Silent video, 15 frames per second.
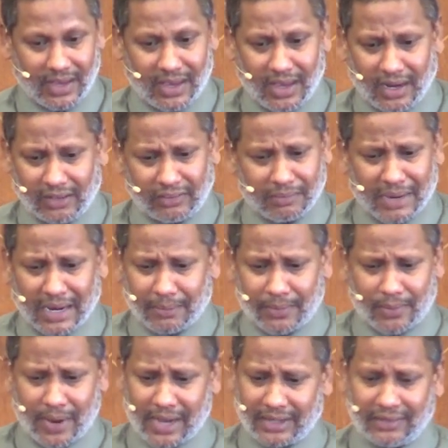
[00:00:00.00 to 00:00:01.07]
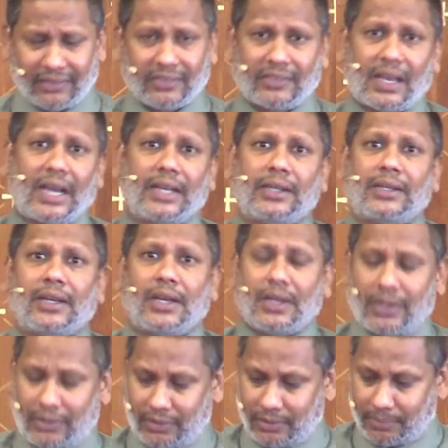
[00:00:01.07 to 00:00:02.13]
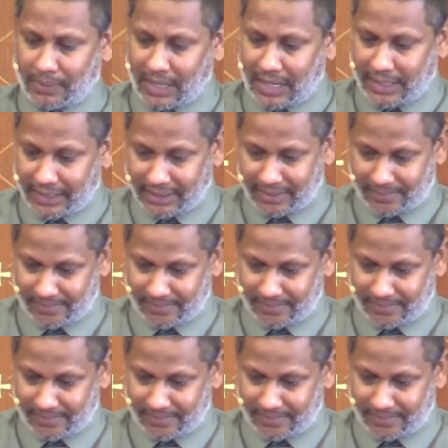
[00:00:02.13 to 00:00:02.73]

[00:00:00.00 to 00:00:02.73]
It is about providing sight to the blind,